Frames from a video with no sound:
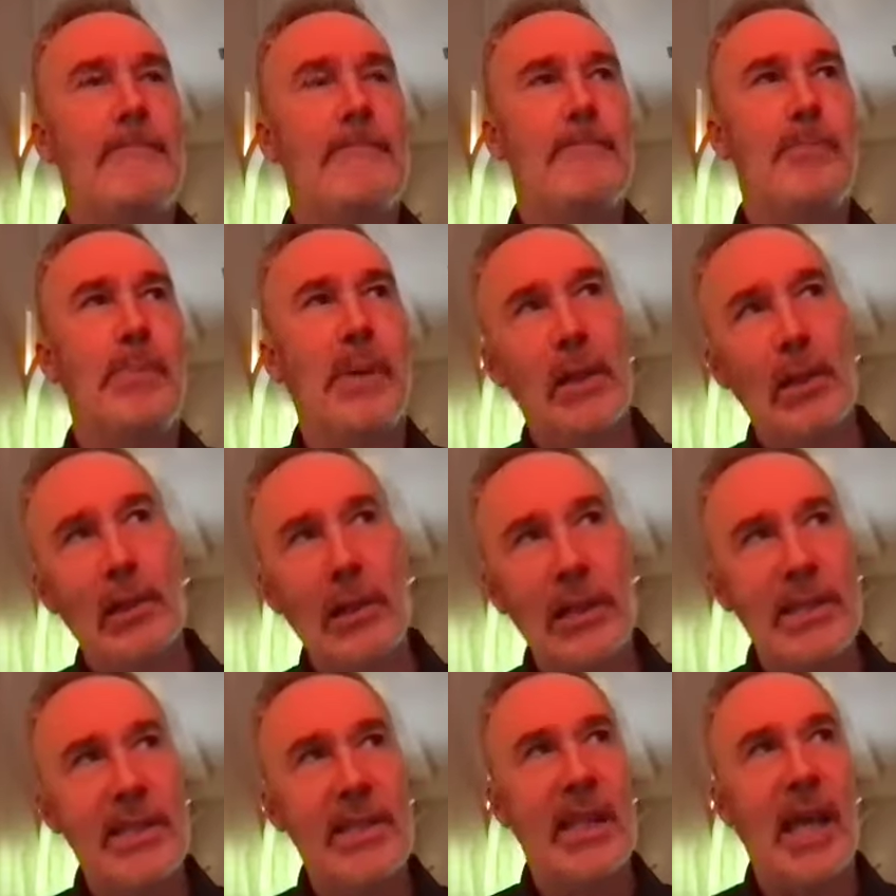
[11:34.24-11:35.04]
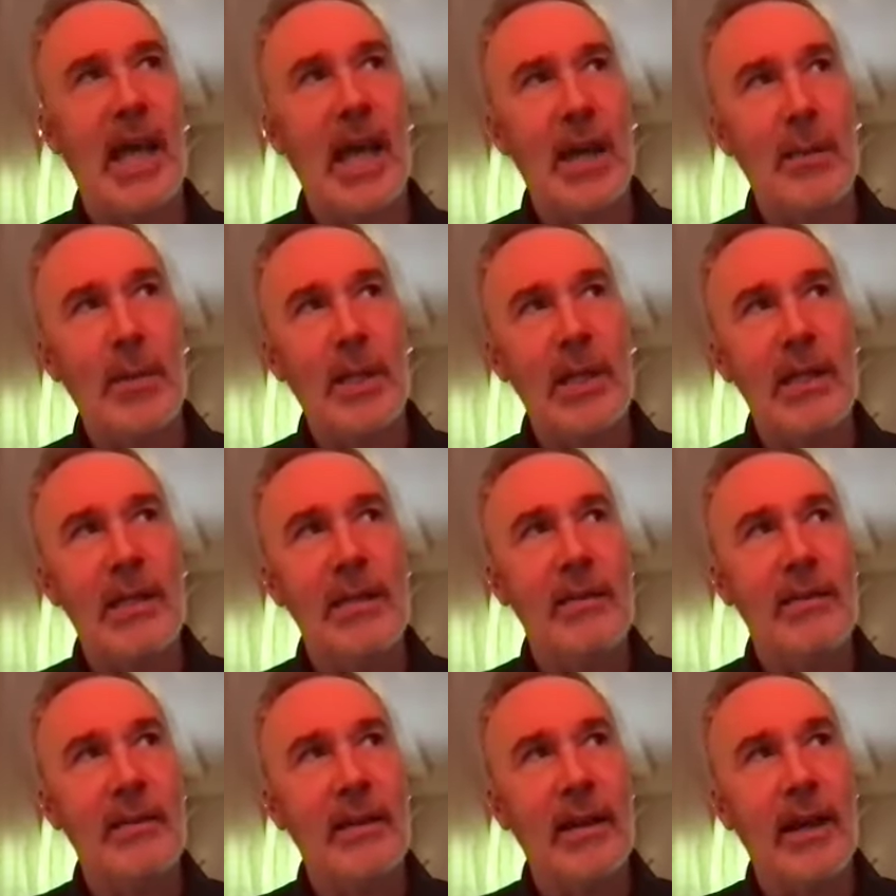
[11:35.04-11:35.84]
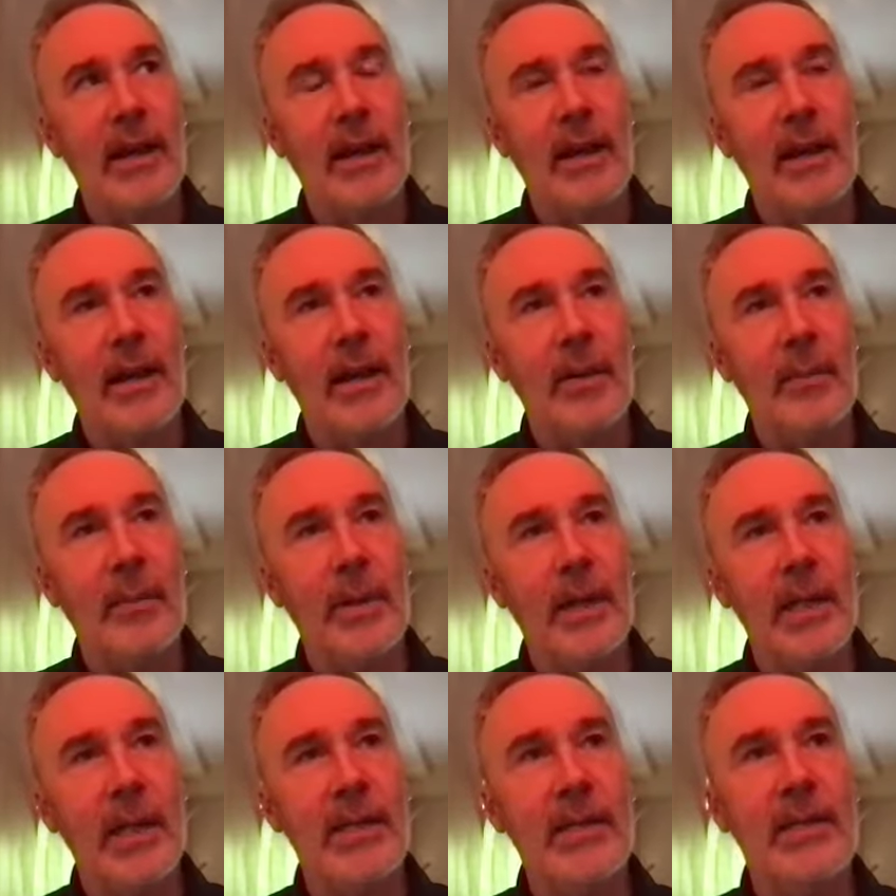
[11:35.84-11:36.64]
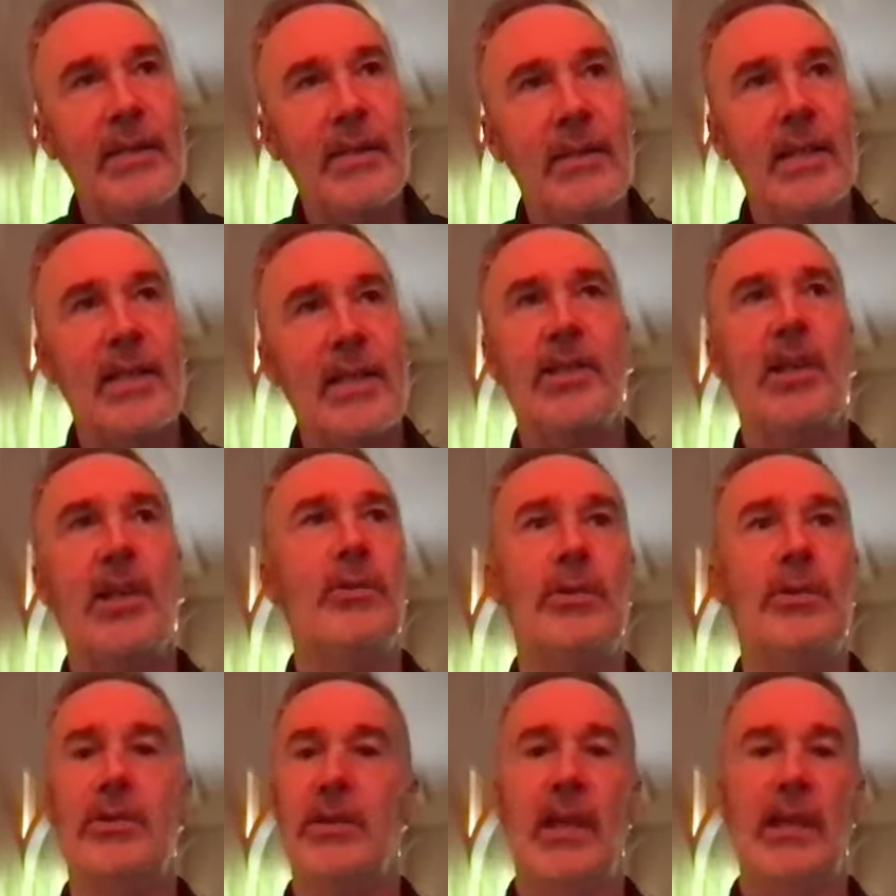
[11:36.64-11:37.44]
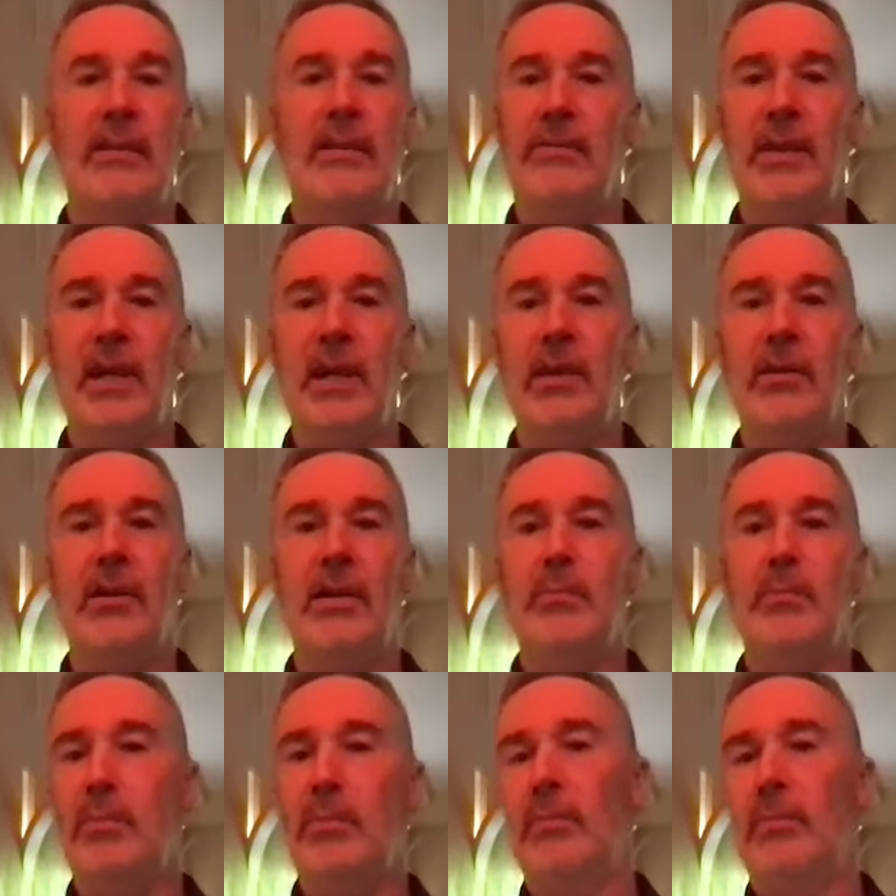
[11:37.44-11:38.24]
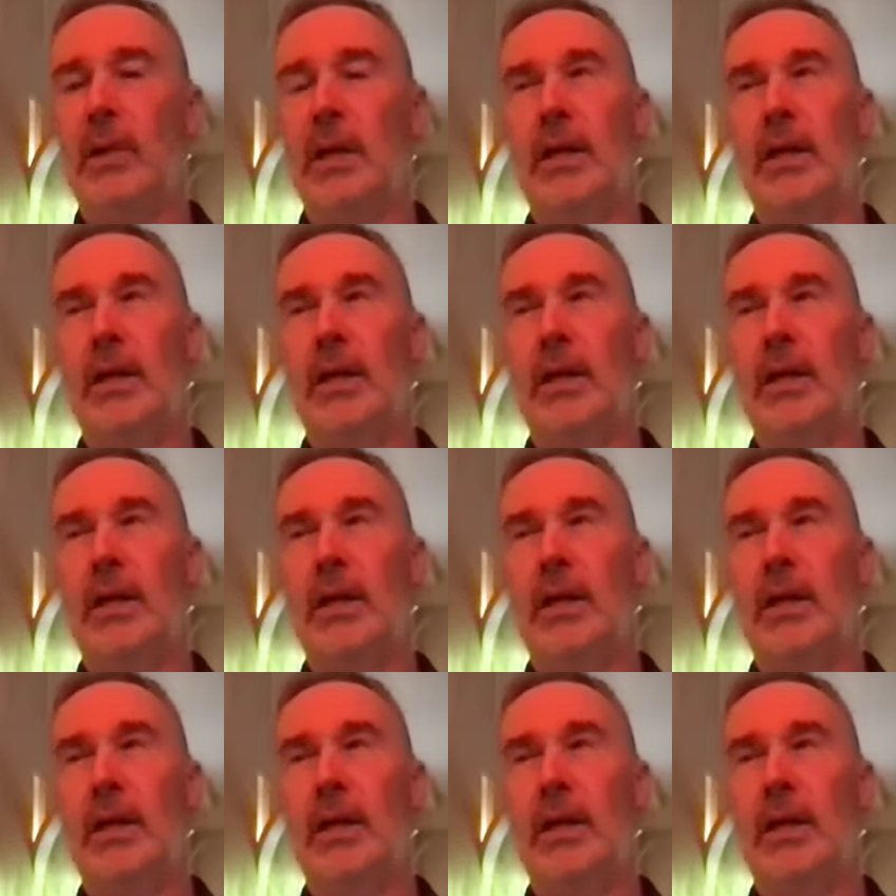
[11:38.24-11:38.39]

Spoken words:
billed as a comedy, this show is like very